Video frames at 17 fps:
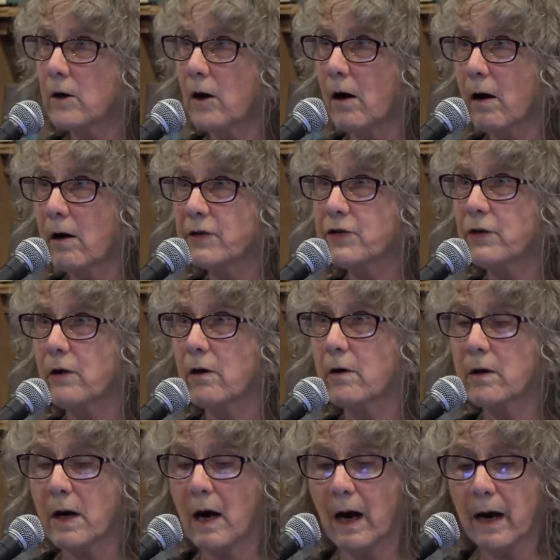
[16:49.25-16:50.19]
costs
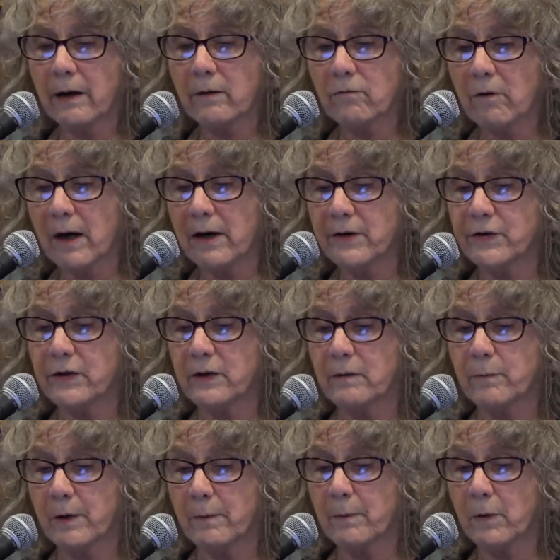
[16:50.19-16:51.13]
are not
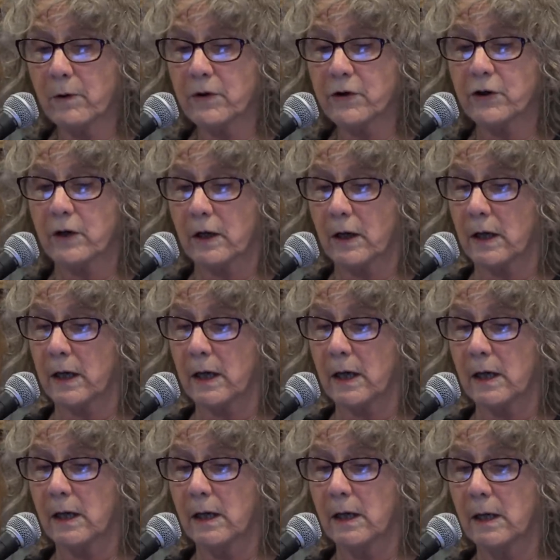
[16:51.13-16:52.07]
rising
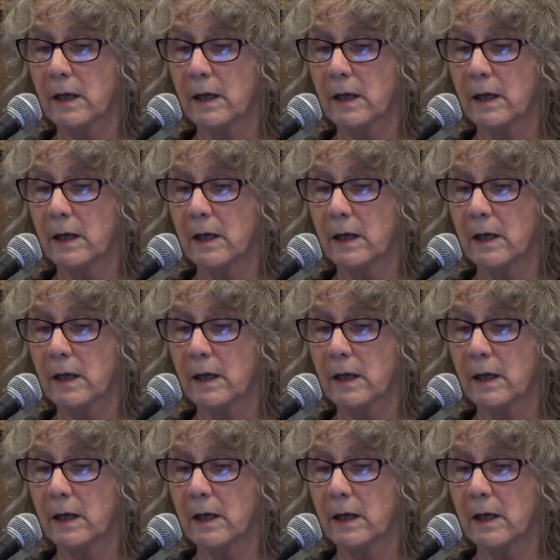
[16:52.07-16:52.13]
proportionally.